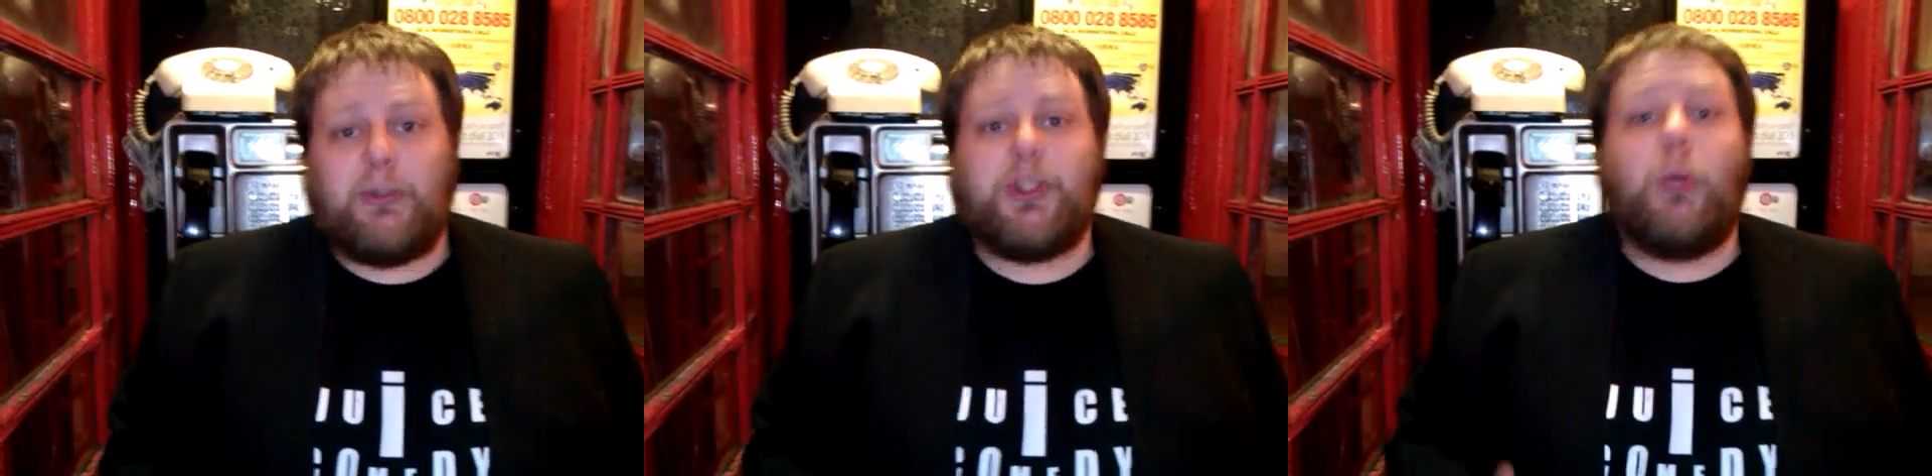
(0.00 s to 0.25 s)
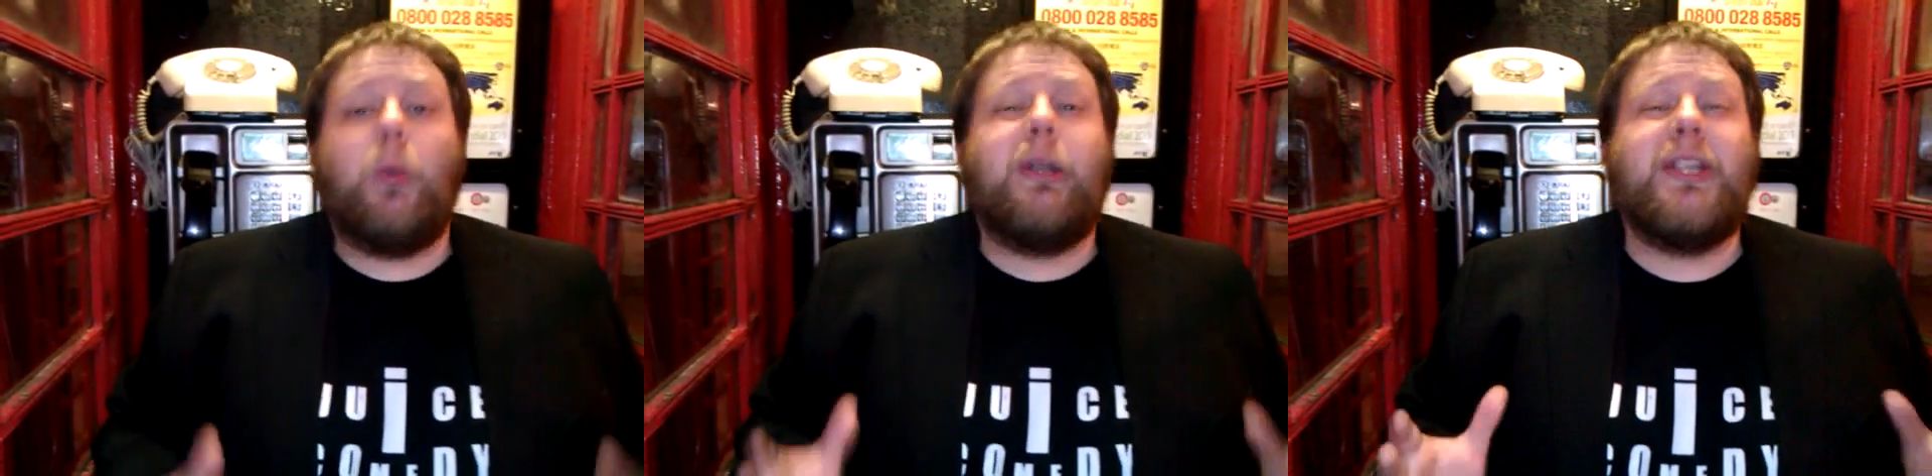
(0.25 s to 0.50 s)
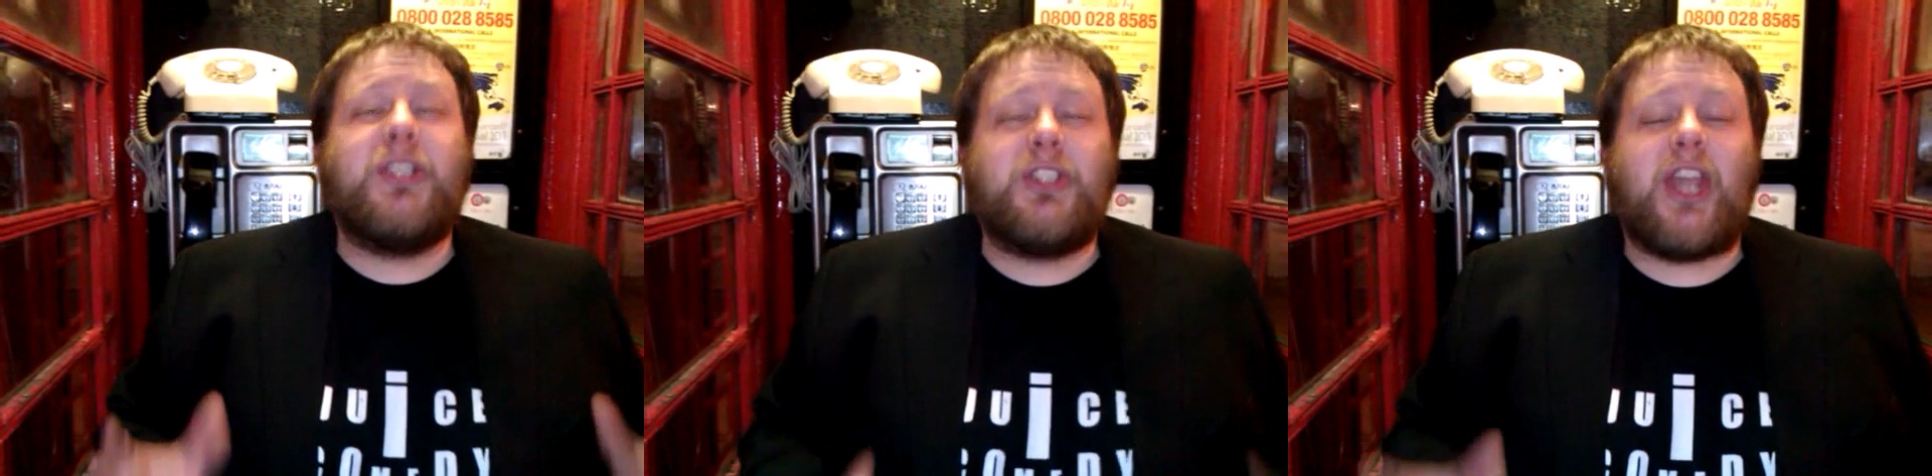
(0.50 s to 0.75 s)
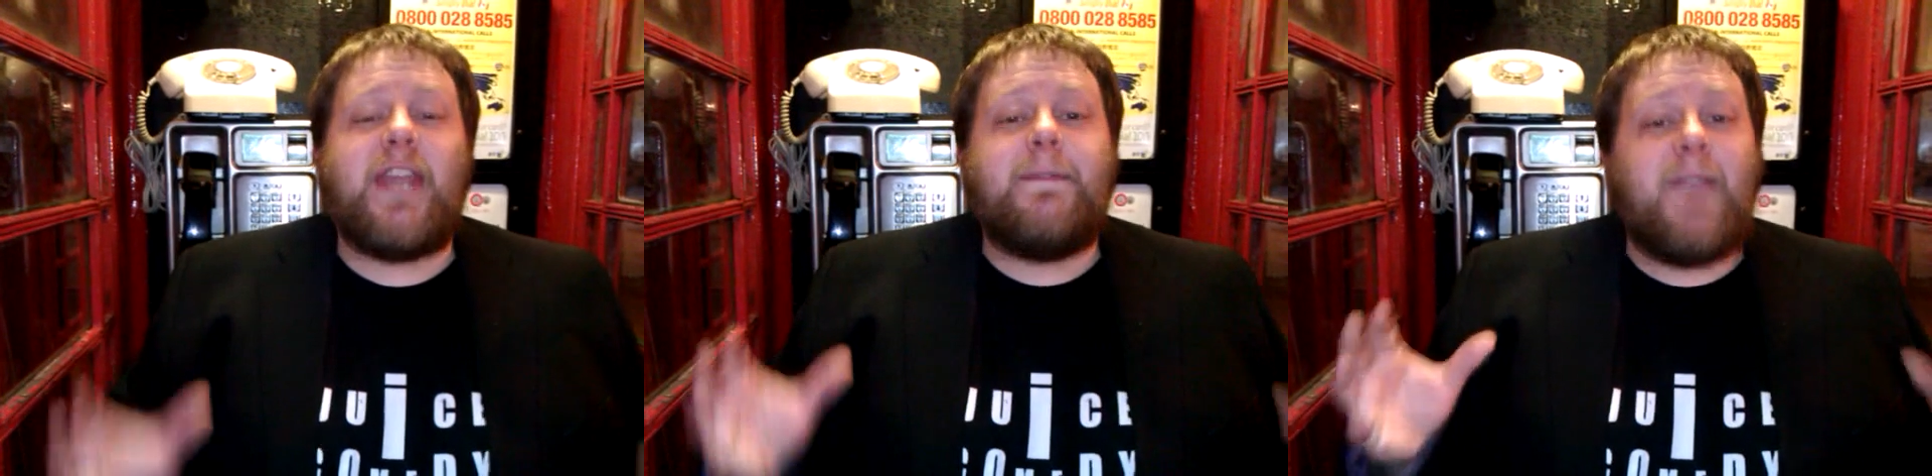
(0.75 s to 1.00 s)
So we're in
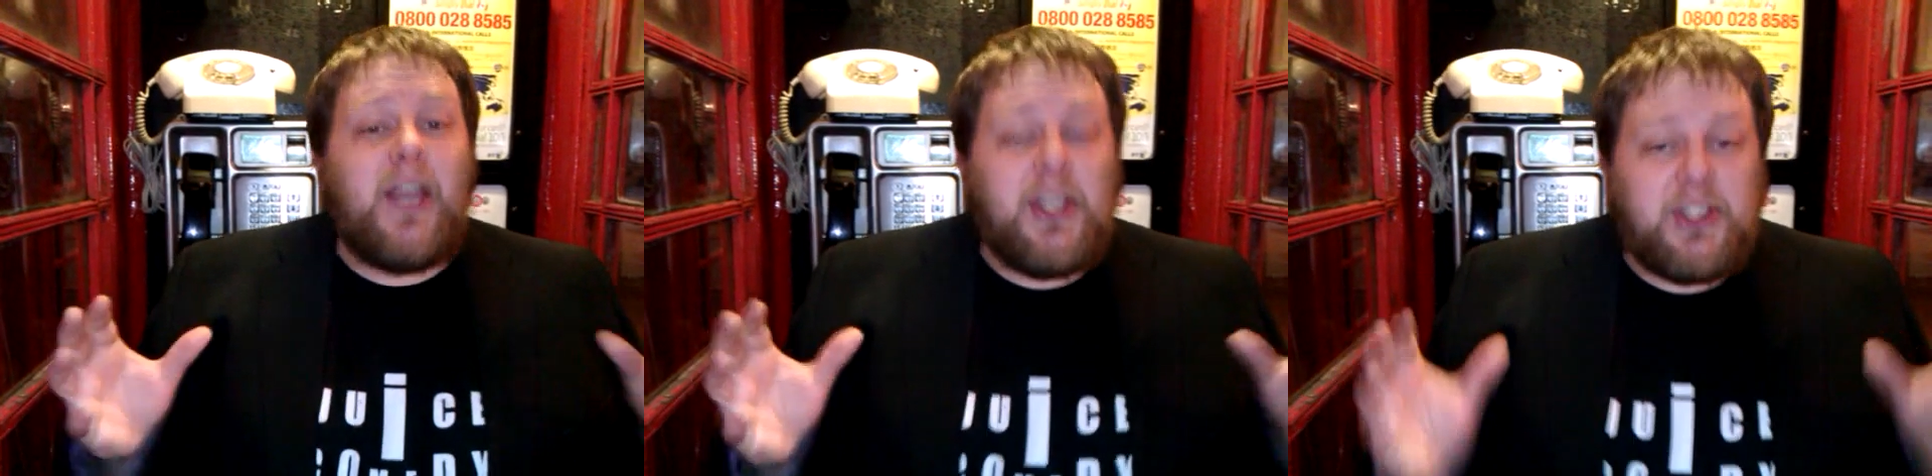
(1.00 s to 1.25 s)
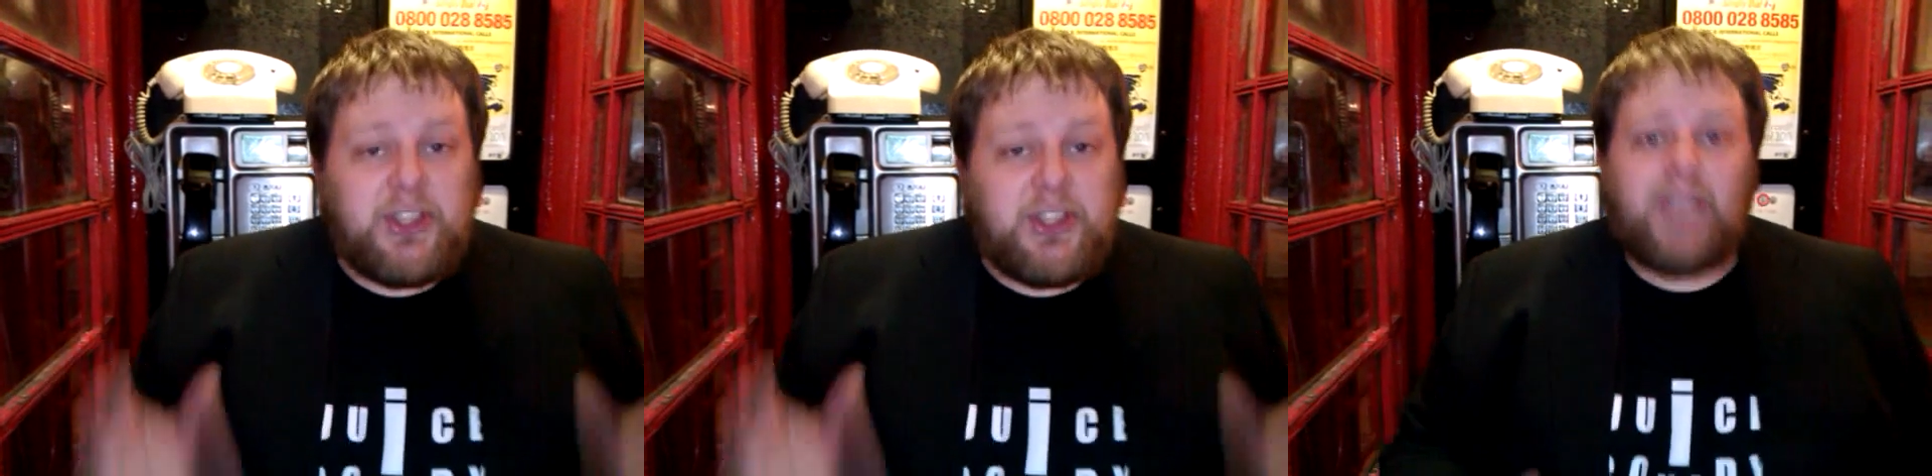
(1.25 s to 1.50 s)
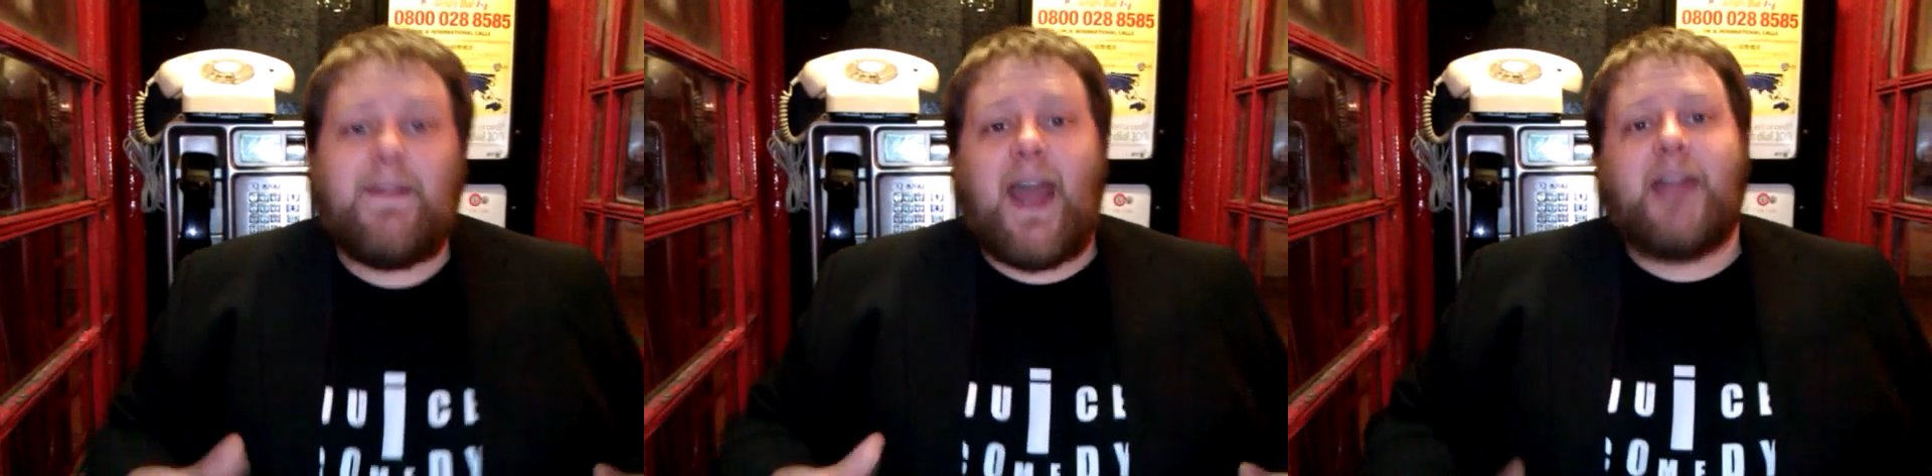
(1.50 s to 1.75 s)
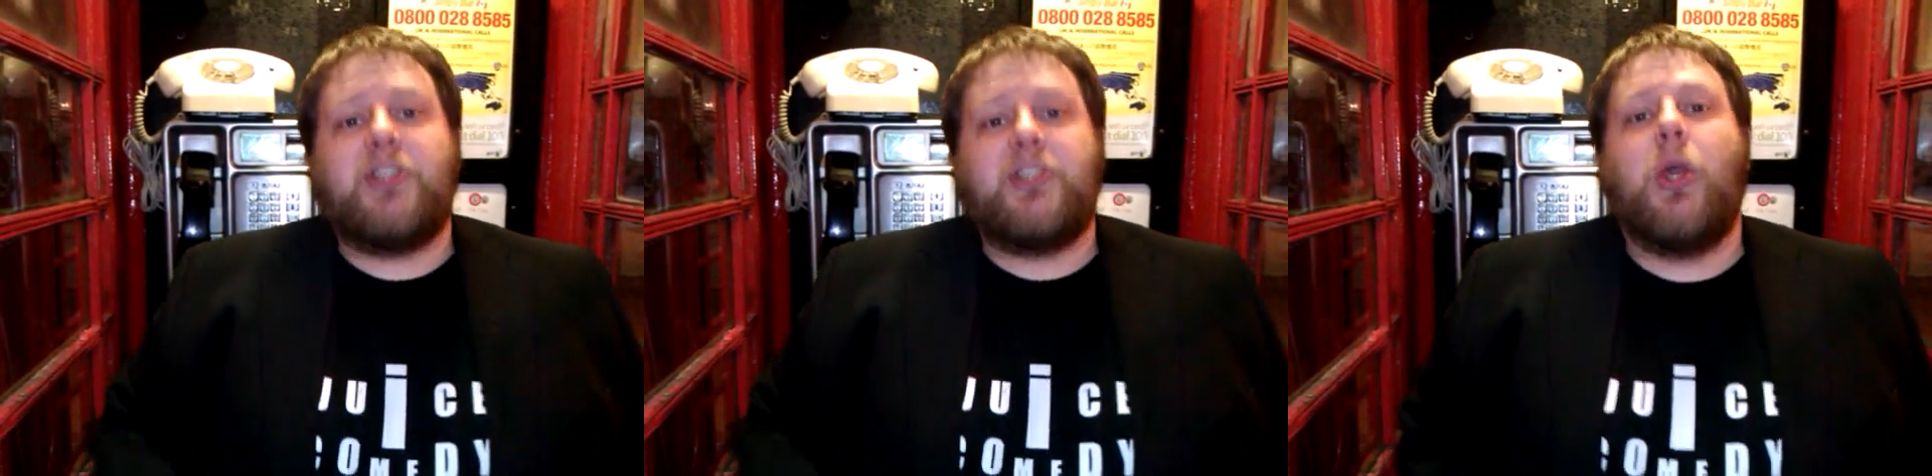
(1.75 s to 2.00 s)
safe
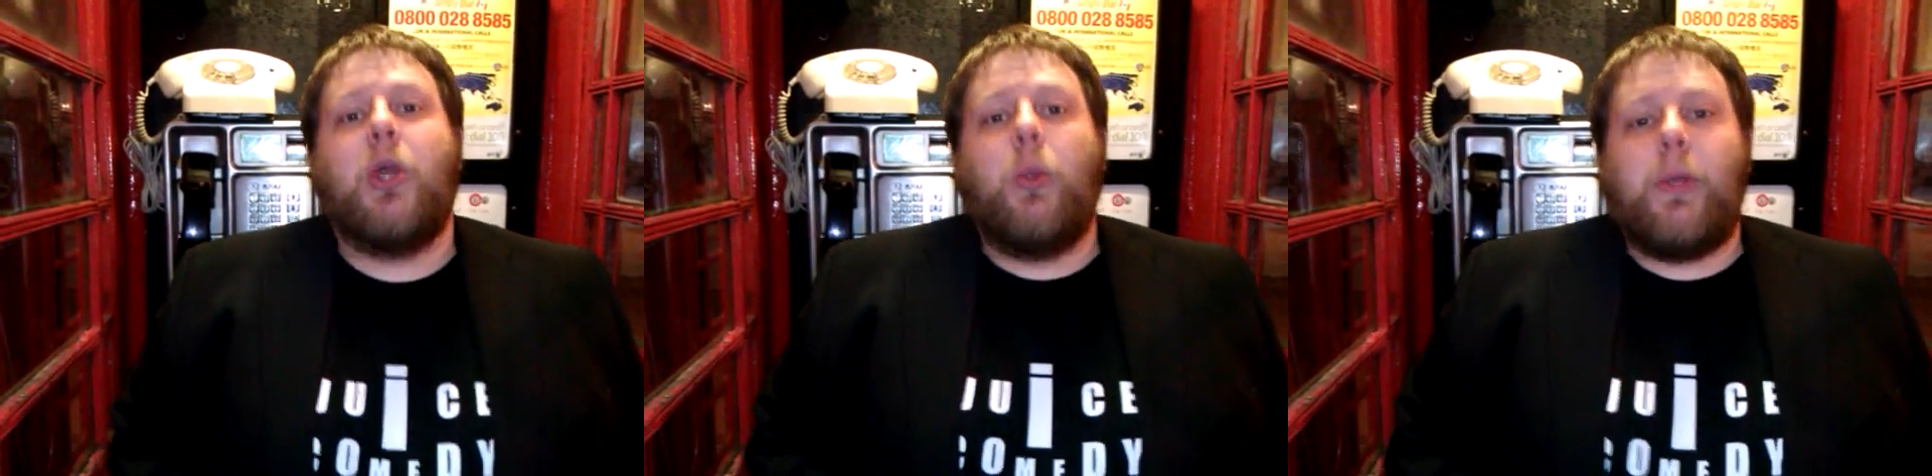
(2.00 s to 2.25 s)
hands